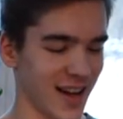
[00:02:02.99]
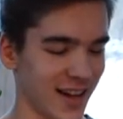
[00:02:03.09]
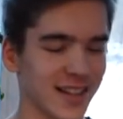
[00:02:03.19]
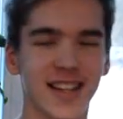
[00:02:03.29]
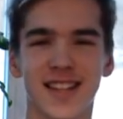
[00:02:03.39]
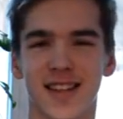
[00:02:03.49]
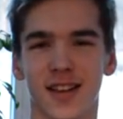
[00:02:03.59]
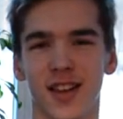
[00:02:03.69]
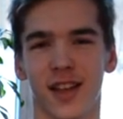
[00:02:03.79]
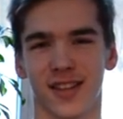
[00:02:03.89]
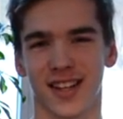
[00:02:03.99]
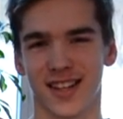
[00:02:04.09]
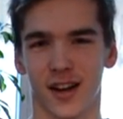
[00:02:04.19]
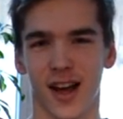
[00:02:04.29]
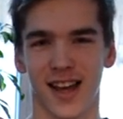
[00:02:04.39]
and he's laughing
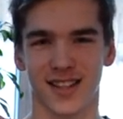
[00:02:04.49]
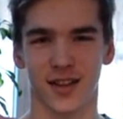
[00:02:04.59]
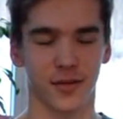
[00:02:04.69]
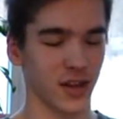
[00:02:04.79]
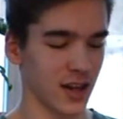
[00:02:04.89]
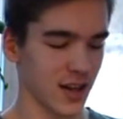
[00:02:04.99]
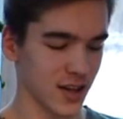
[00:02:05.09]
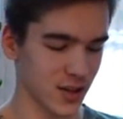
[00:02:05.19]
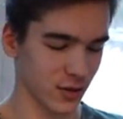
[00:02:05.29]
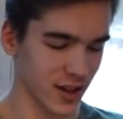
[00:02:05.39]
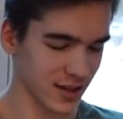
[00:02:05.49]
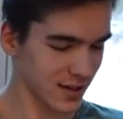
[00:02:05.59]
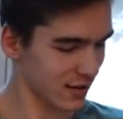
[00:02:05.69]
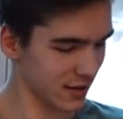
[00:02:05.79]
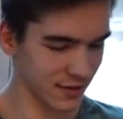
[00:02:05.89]
his ass off, so
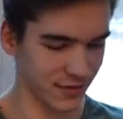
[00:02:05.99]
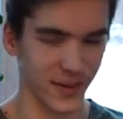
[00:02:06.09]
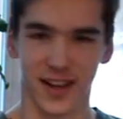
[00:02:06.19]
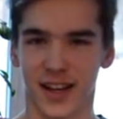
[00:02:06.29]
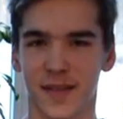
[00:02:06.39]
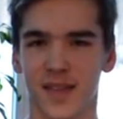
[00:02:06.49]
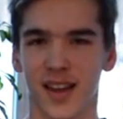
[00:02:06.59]
that's funny.